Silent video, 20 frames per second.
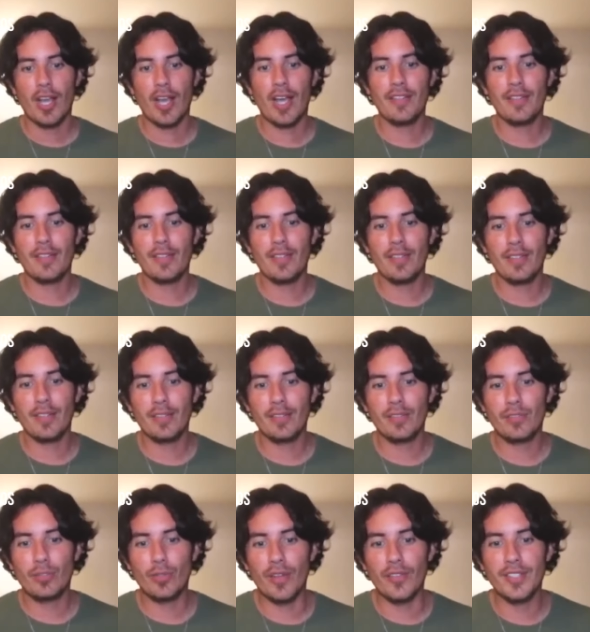And
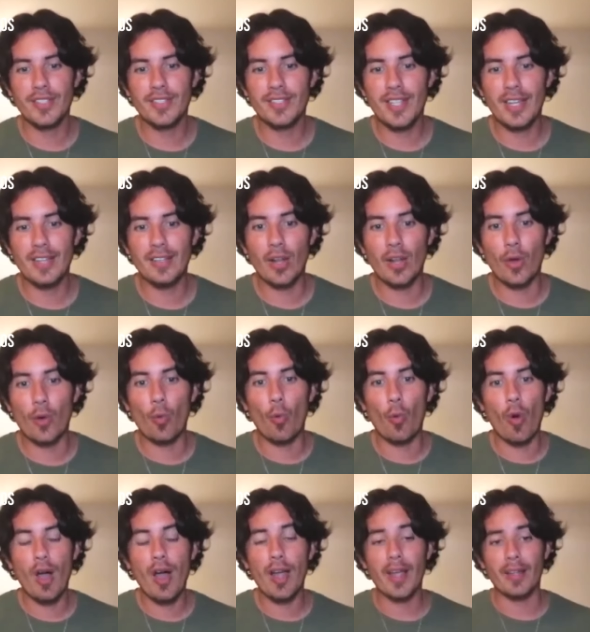to understand
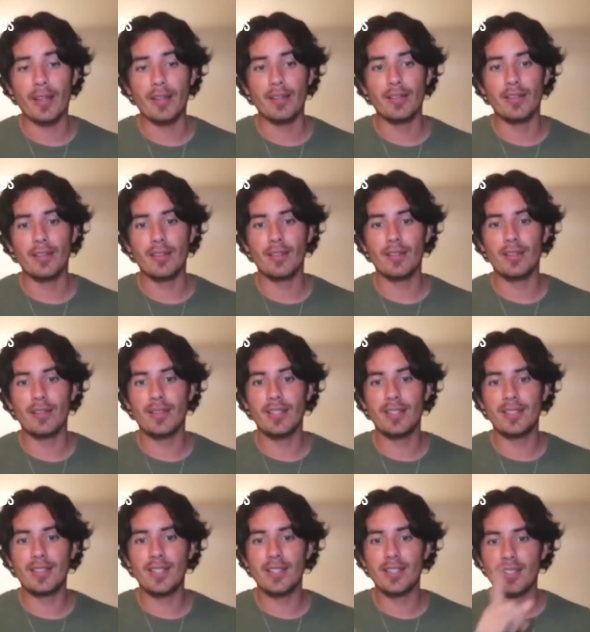why
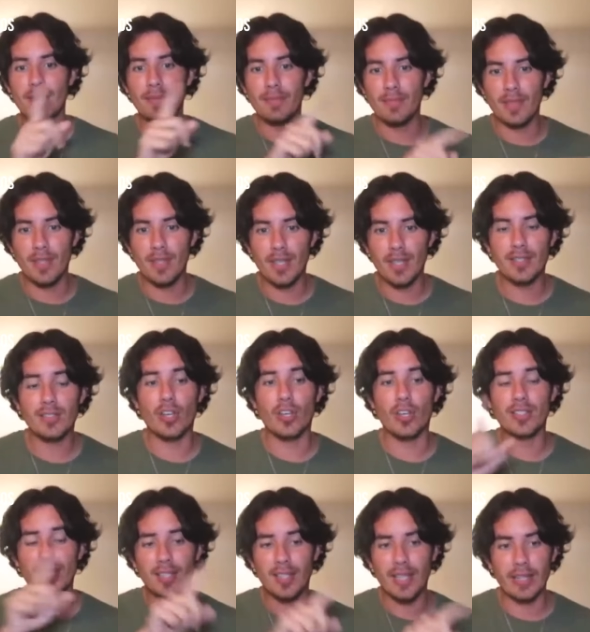this system is
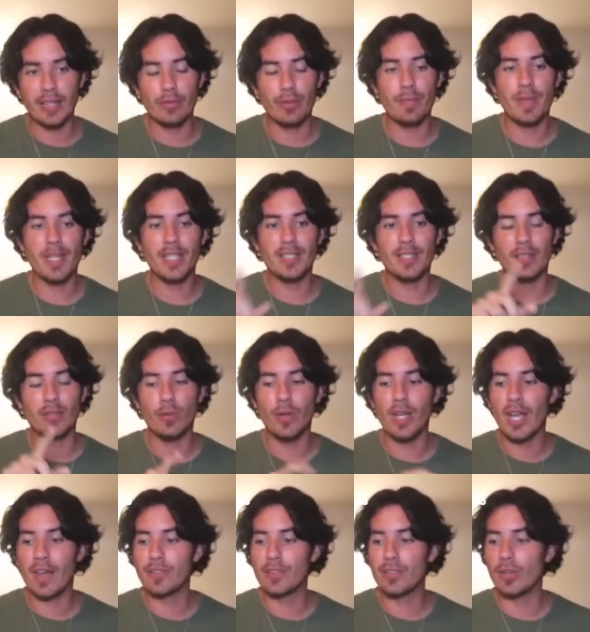constantly
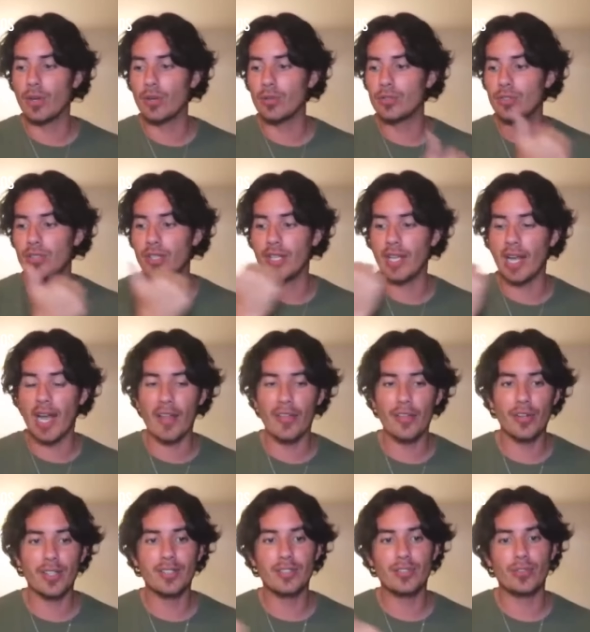repeating, we have to go to the
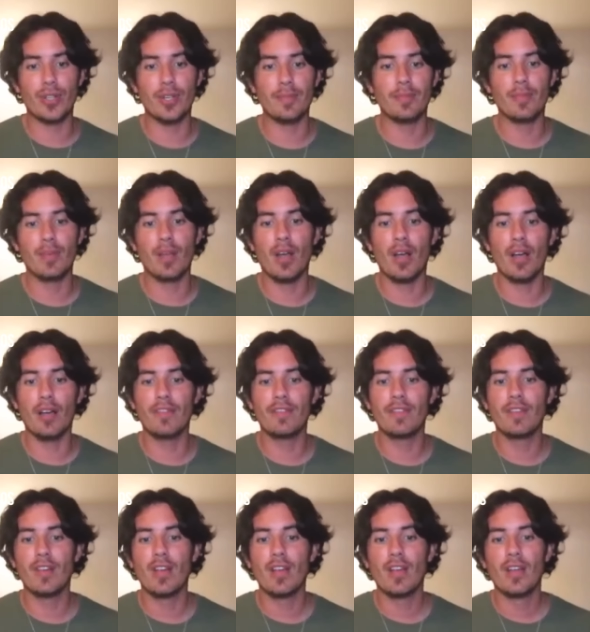other extreme
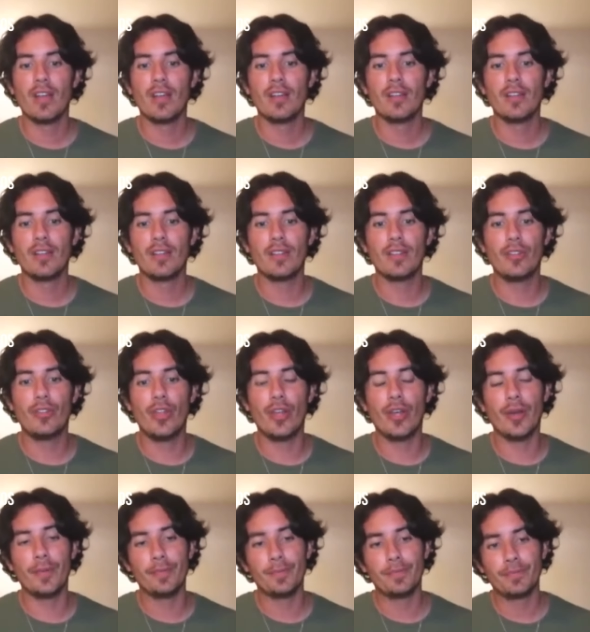of
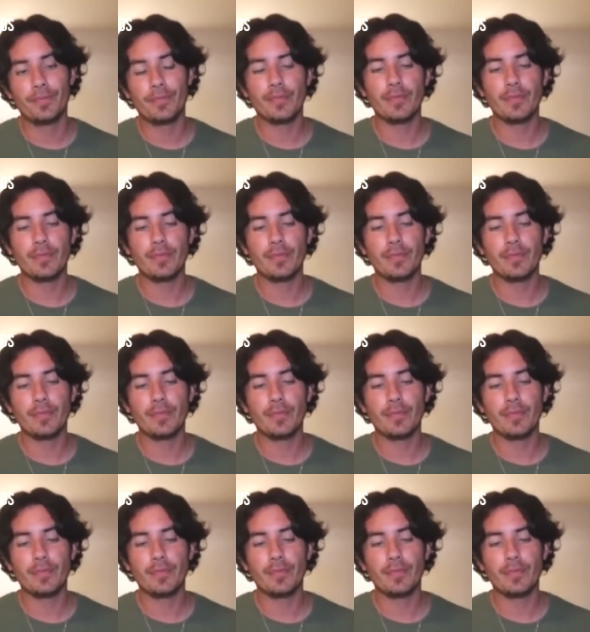the